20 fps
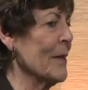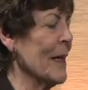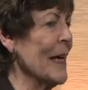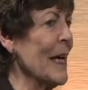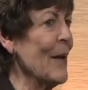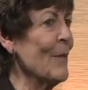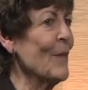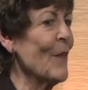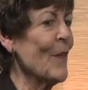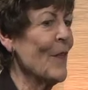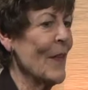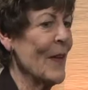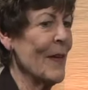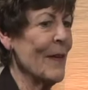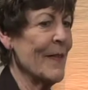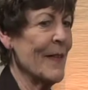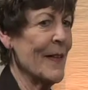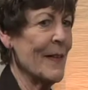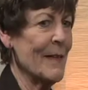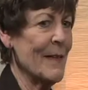I have to
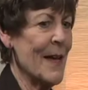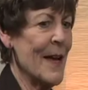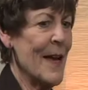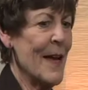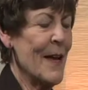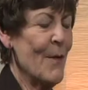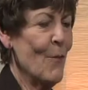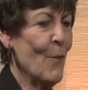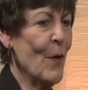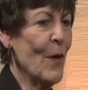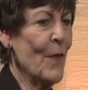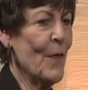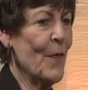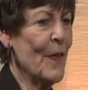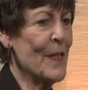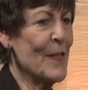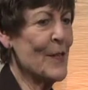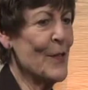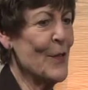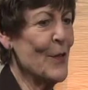think that with
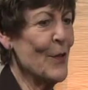this